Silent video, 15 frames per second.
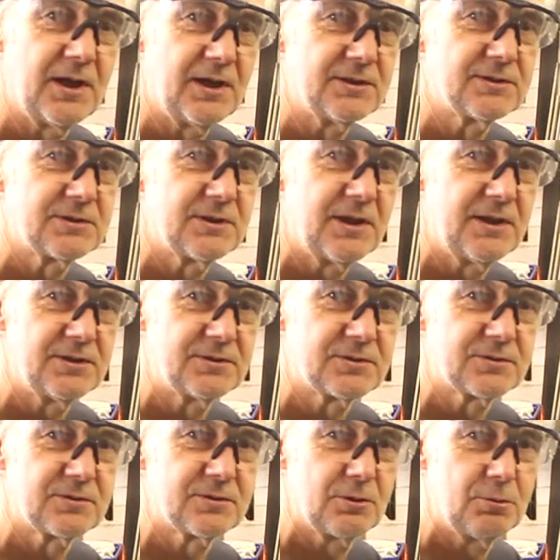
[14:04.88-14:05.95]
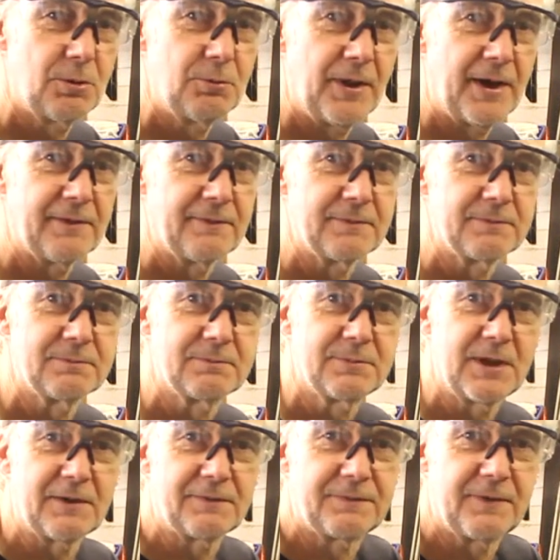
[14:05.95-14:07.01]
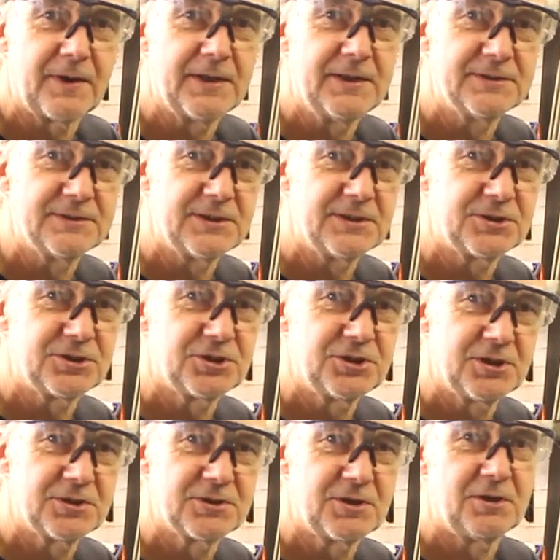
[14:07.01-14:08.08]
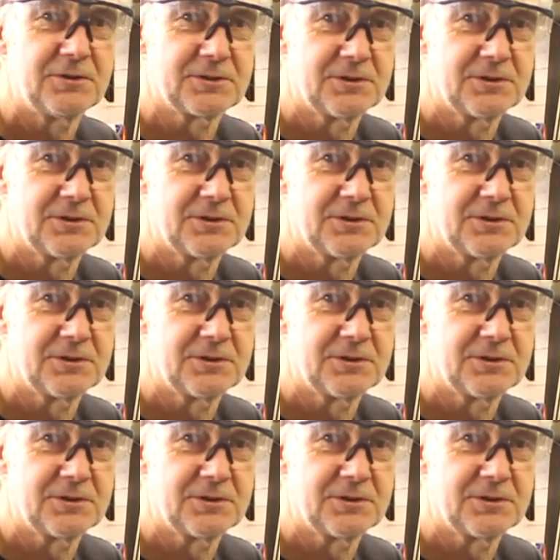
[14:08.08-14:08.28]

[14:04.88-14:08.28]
It's to quote that daft phrase, it's shit hot.